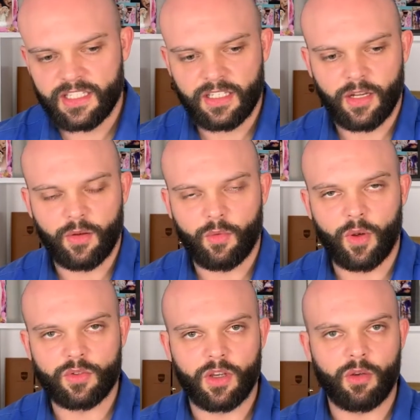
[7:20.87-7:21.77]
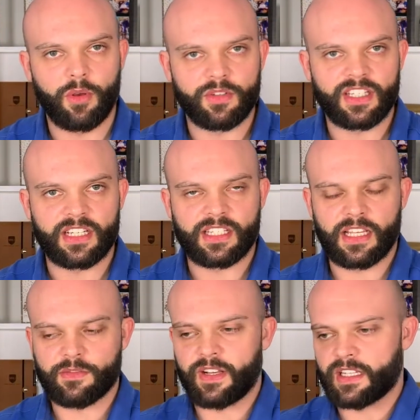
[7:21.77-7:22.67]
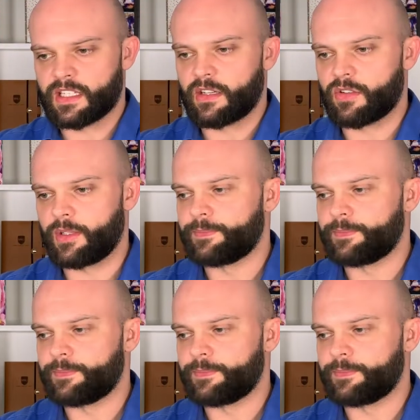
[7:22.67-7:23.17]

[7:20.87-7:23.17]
you know, quote unquote successful, etc.